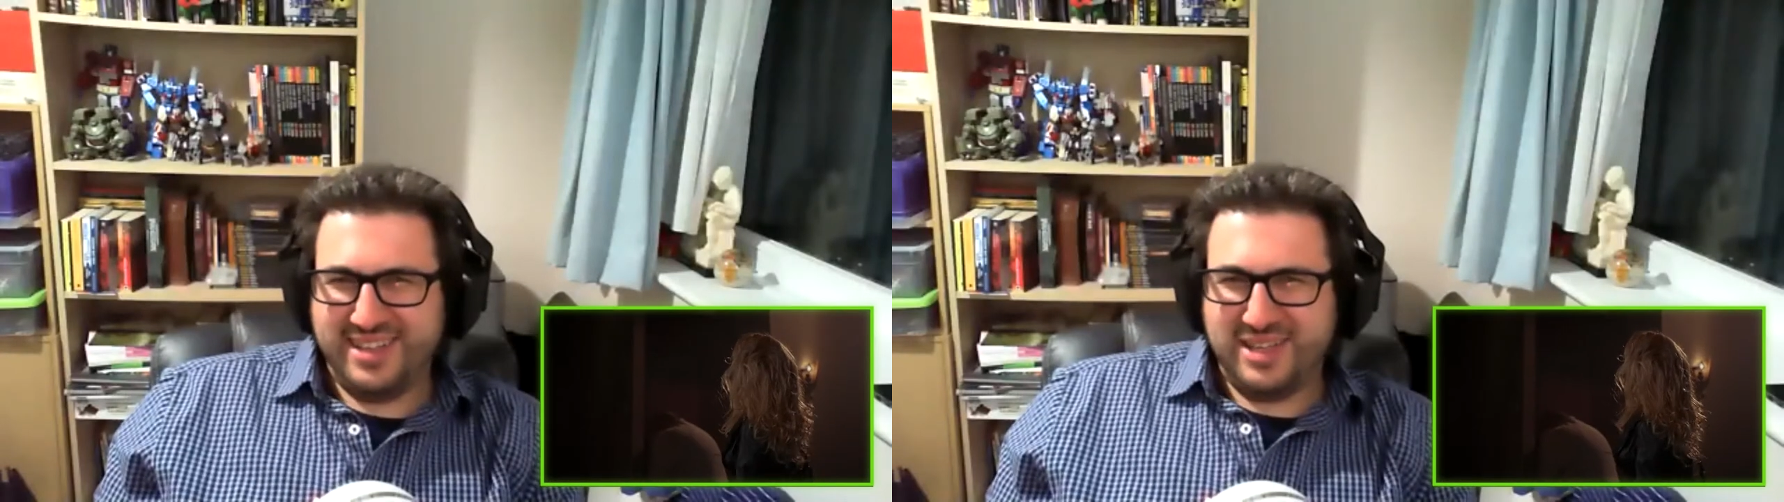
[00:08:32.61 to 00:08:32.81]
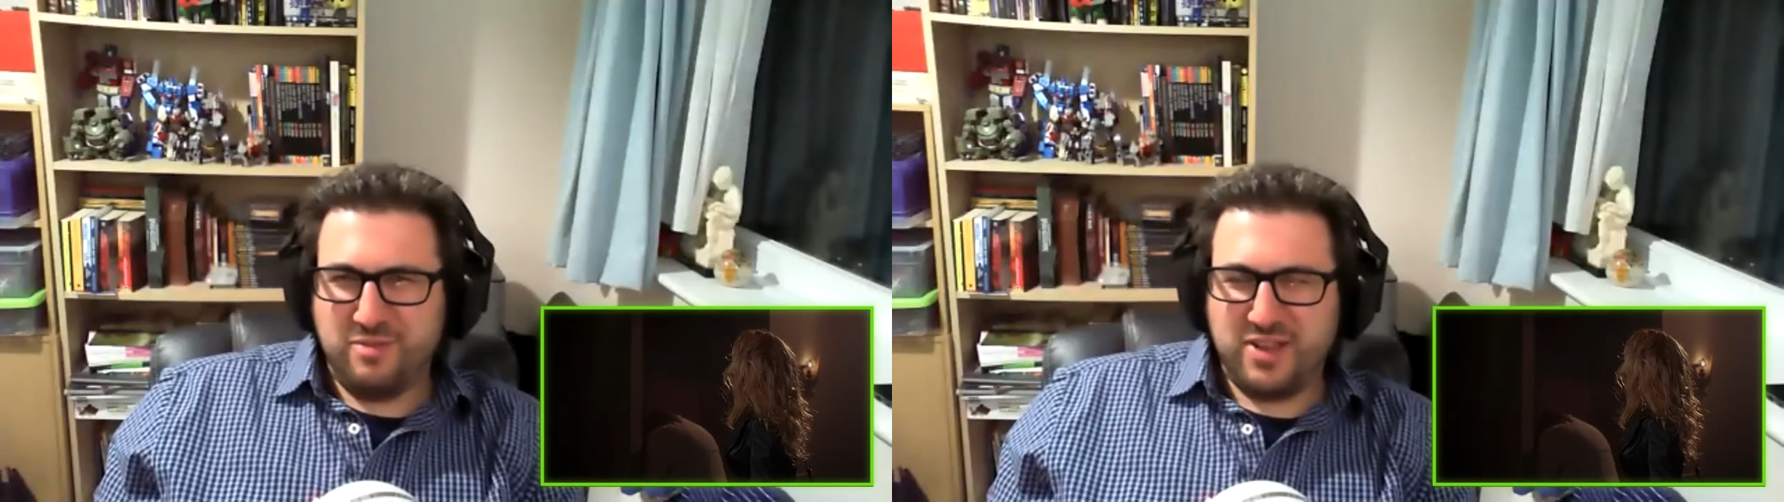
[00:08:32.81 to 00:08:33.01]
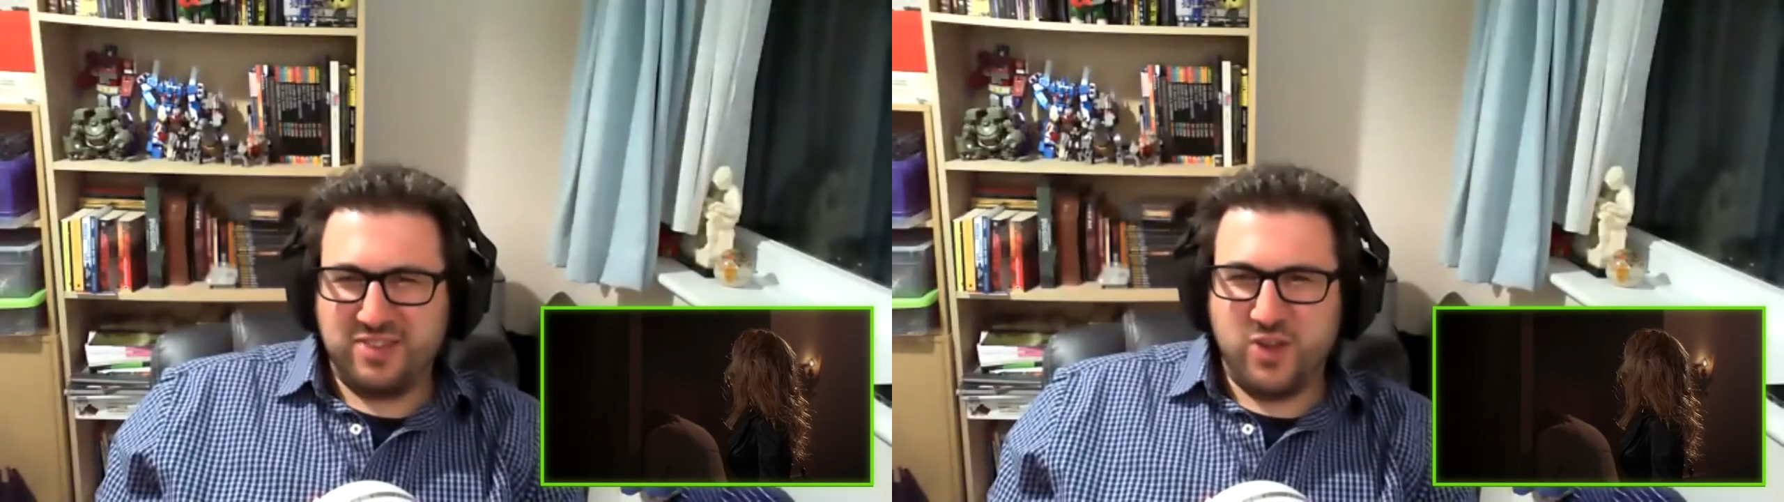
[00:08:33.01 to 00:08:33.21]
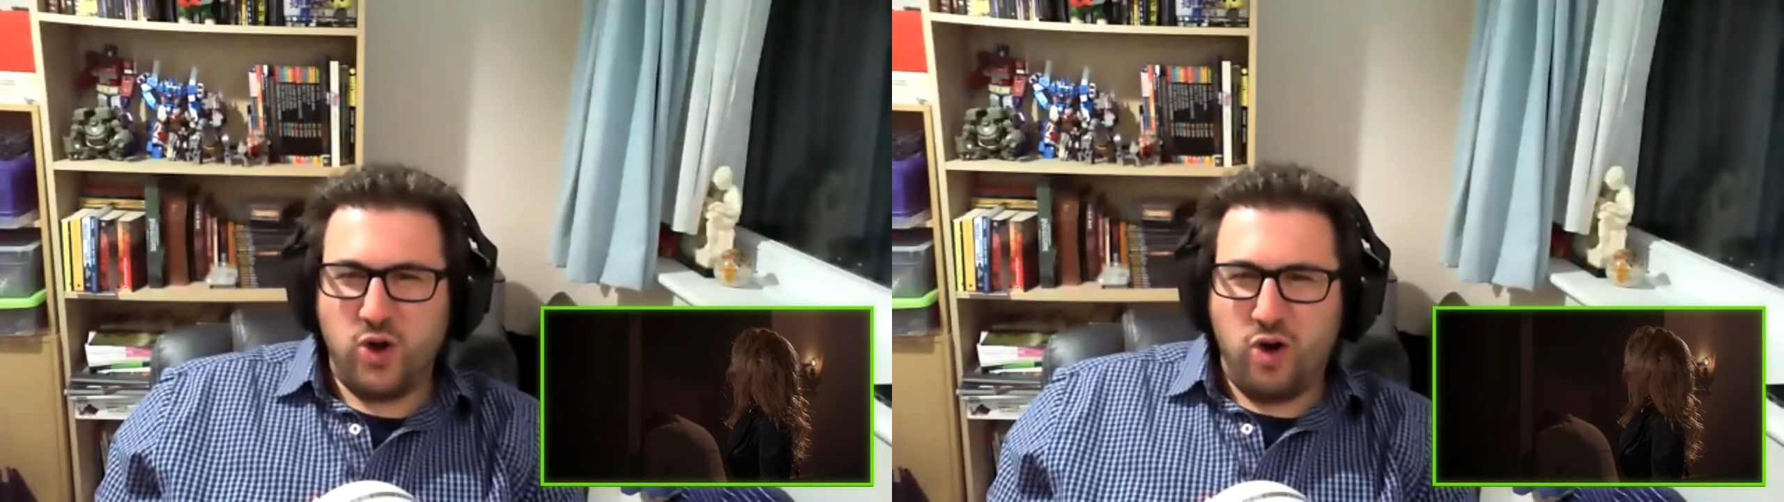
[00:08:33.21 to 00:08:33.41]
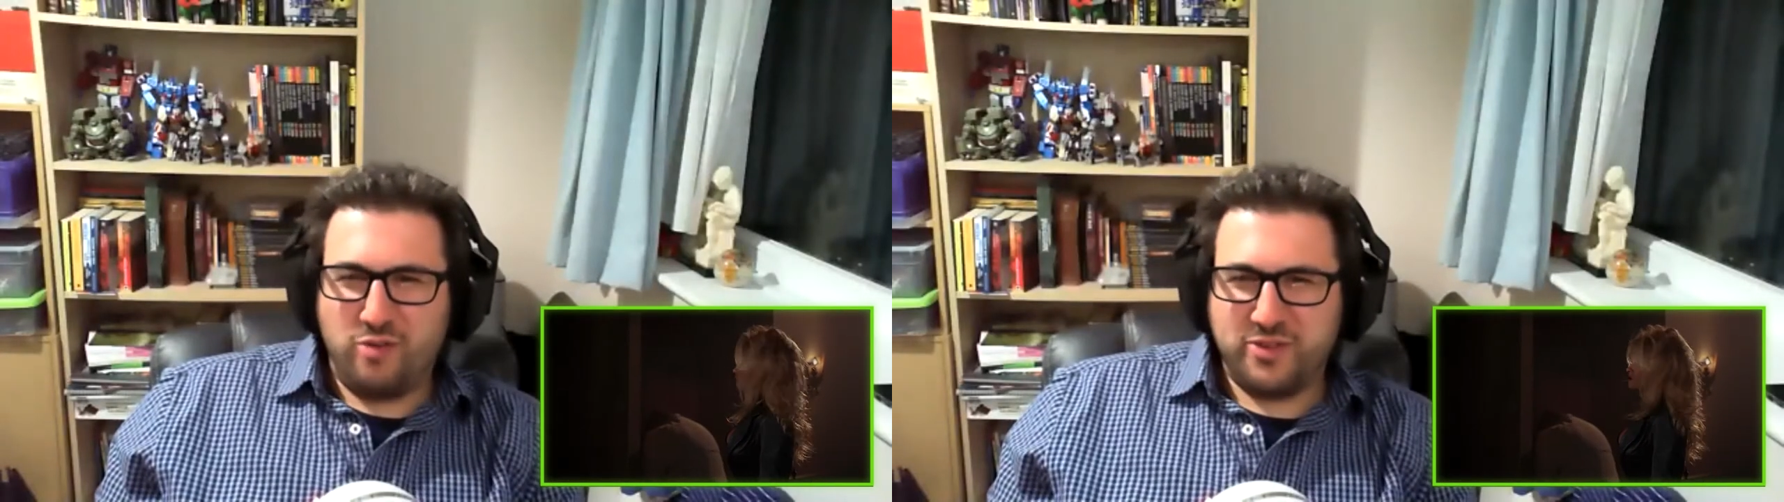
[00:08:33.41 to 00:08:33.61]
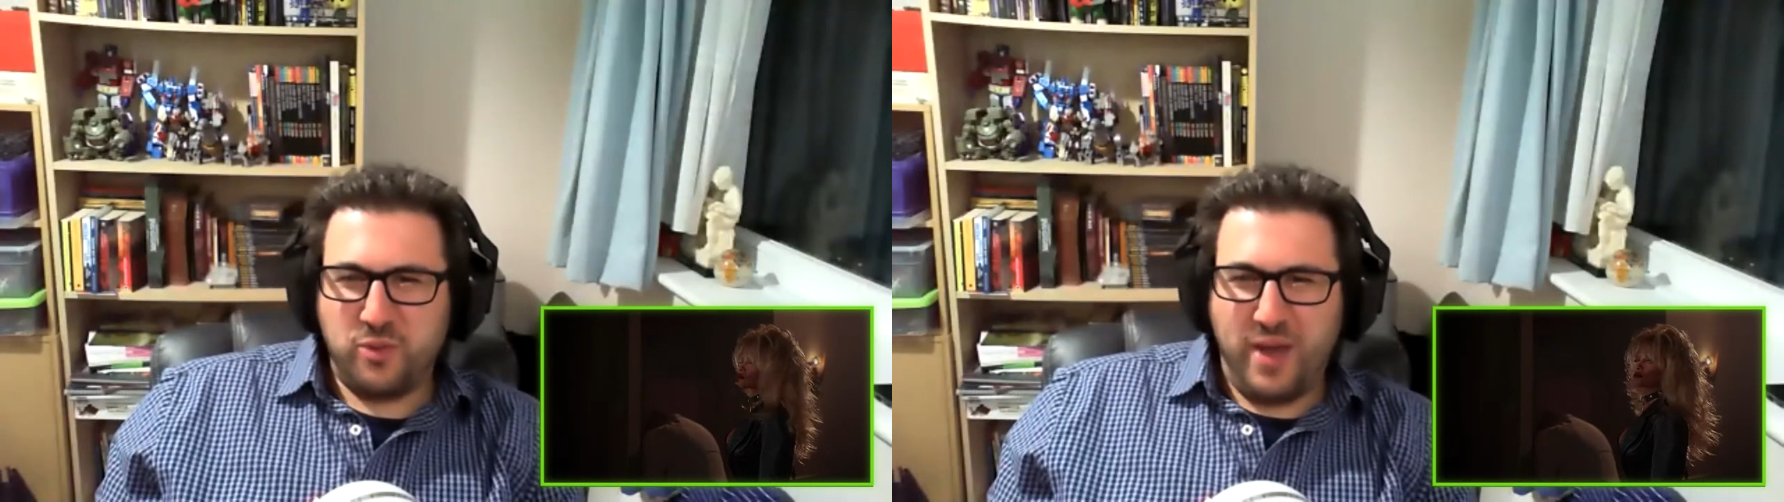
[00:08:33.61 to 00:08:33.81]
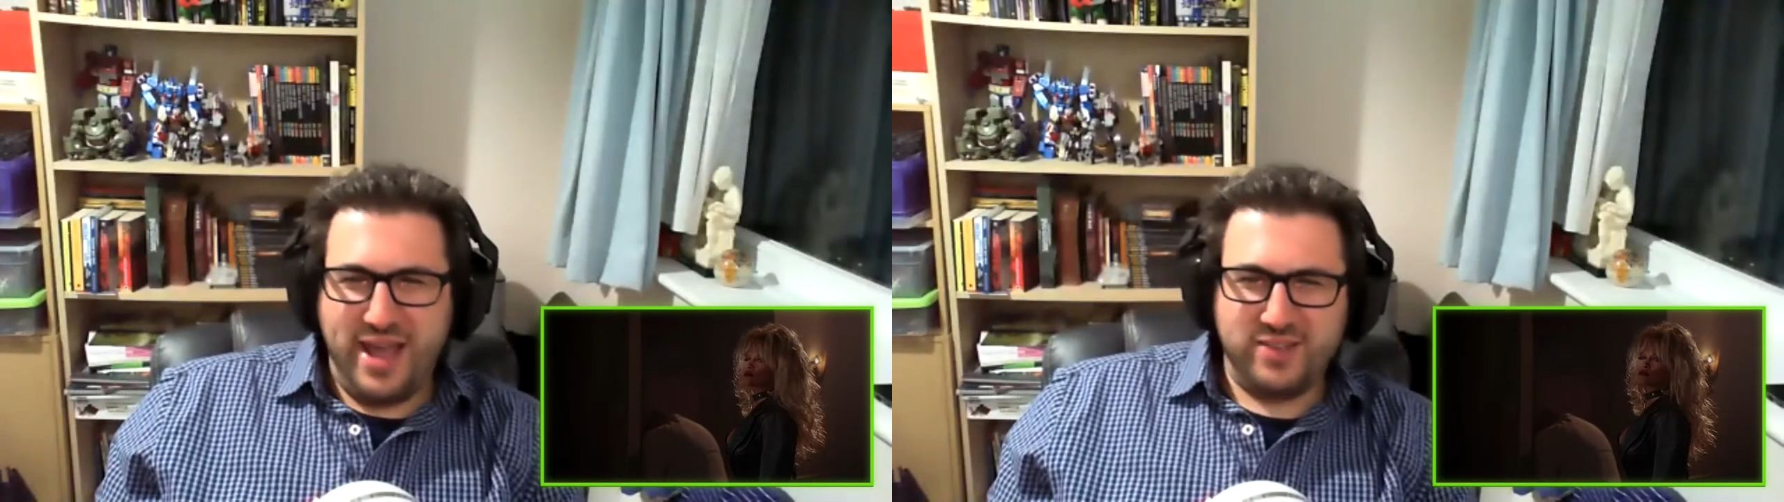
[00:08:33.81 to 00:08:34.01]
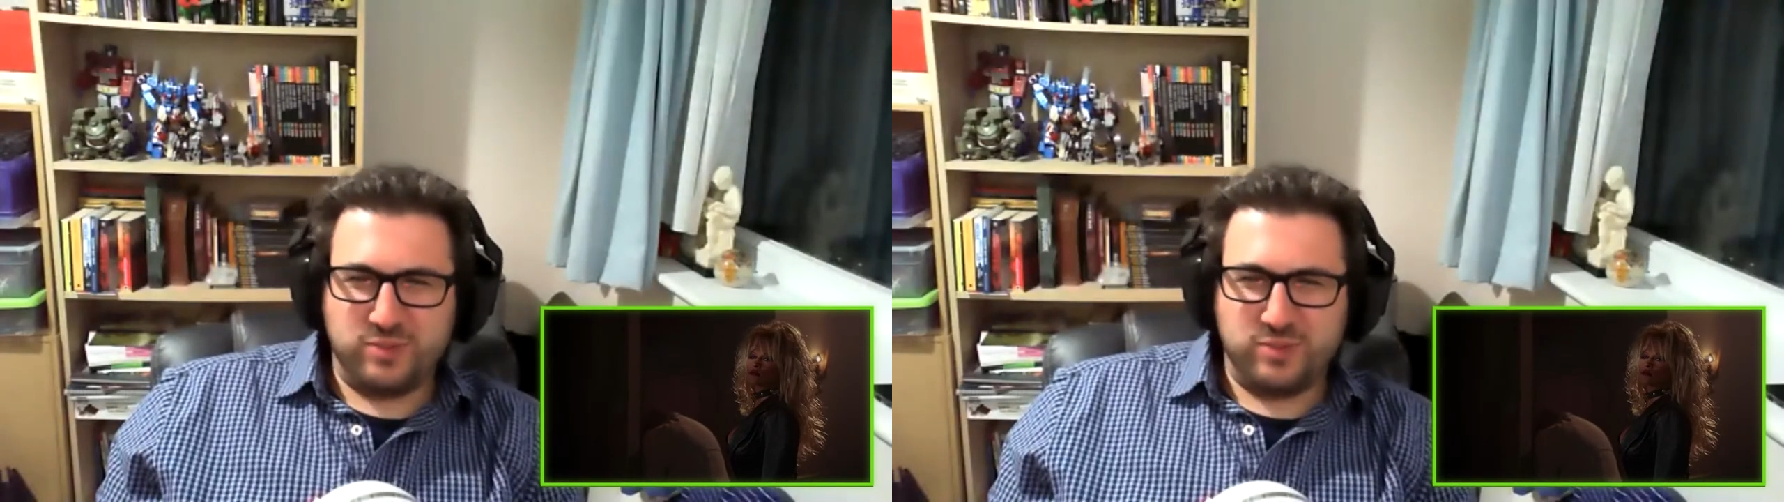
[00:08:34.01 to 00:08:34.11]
And things that are often are wet